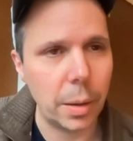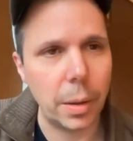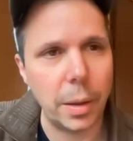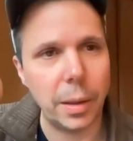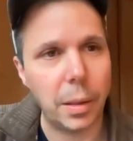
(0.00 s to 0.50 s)

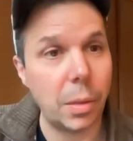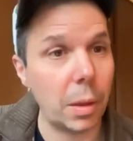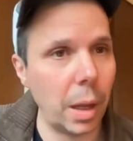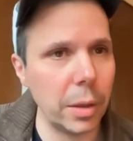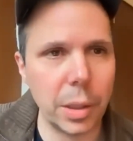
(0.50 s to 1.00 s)
the
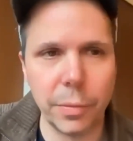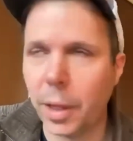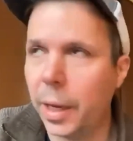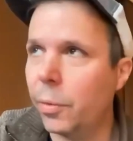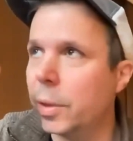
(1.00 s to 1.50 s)
logic of
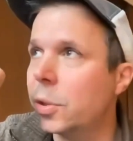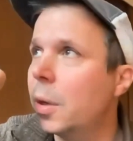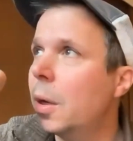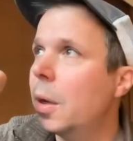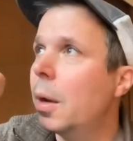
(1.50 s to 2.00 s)
language.
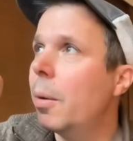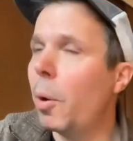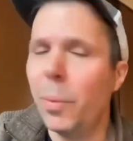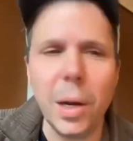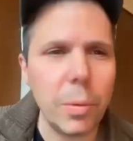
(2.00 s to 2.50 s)

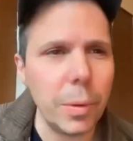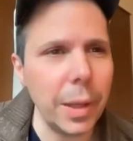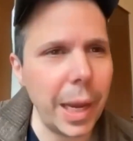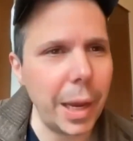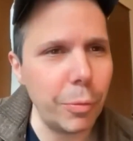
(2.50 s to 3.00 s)
But we don't really
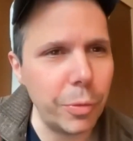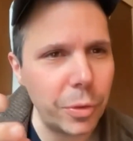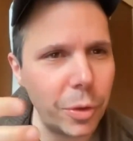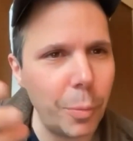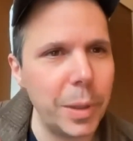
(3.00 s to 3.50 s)
have
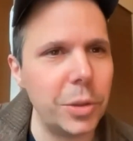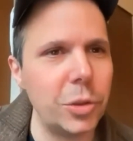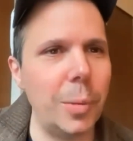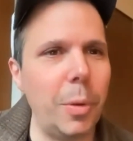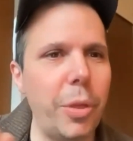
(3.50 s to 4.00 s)
so much
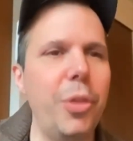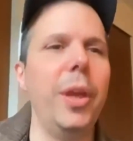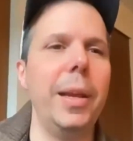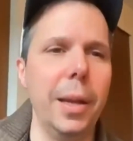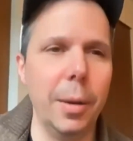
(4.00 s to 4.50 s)
trouble
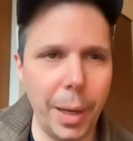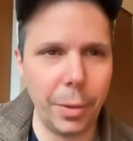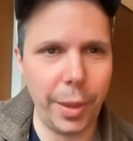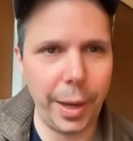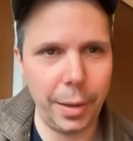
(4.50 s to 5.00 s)
thinking
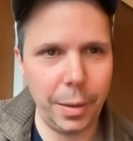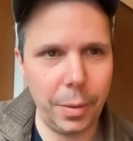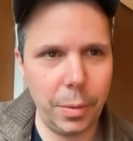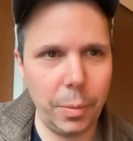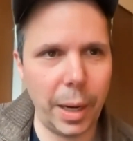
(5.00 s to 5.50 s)
about that,
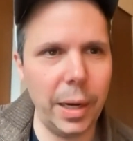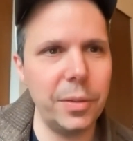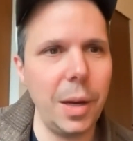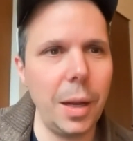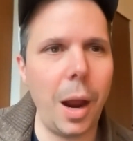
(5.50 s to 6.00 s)
right? It's
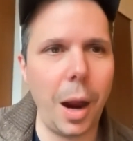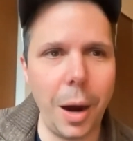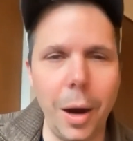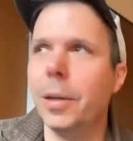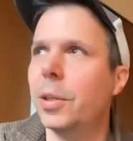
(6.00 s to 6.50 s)
not
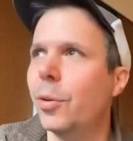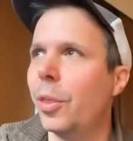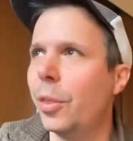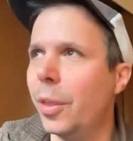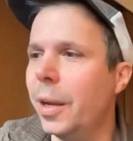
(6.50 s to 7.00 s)
hard to
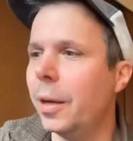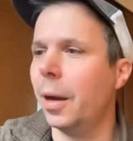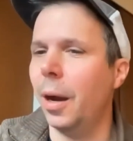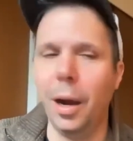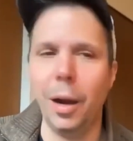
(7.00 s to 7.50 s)
think
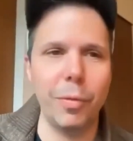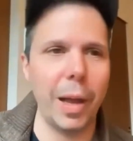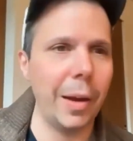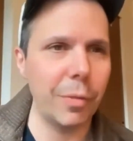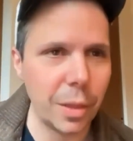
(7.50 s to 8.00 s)
of
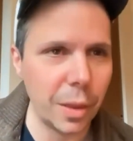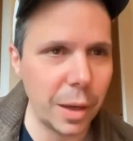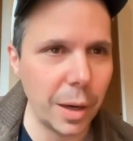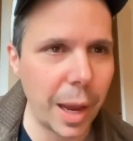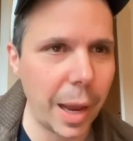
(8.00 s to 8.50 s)

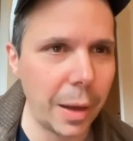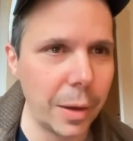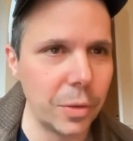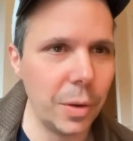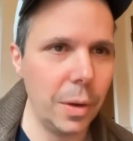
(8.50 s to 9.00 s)
everything as